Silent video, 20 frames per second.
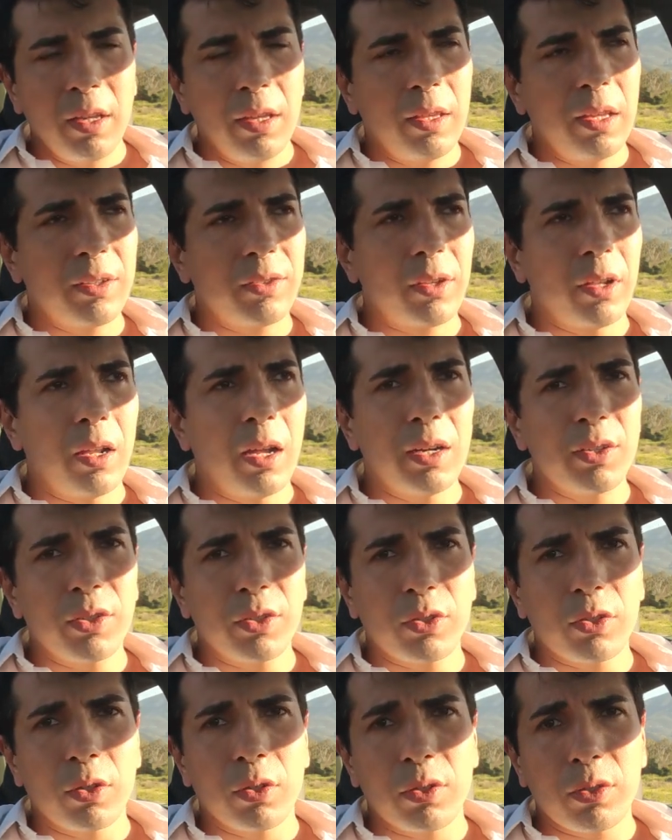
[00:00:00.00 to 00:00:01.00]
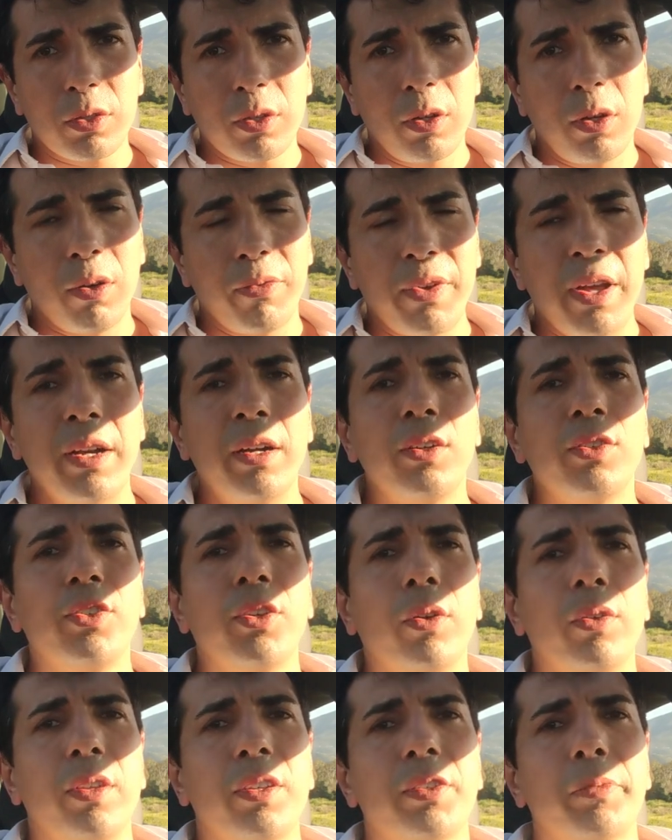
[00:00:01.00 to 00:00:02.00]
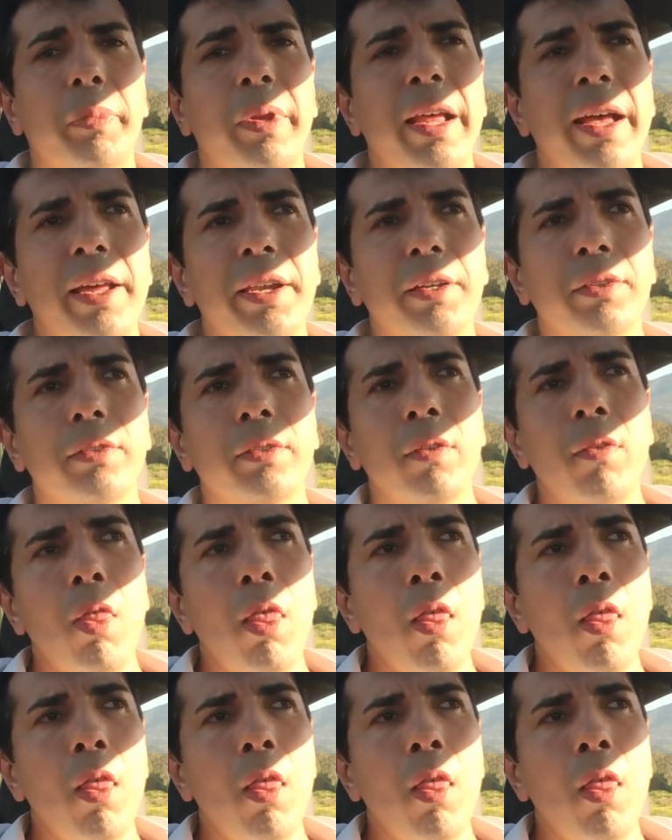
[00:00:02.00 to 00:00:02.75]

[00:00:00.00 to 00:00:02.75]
That's the largest source of energy on this planet.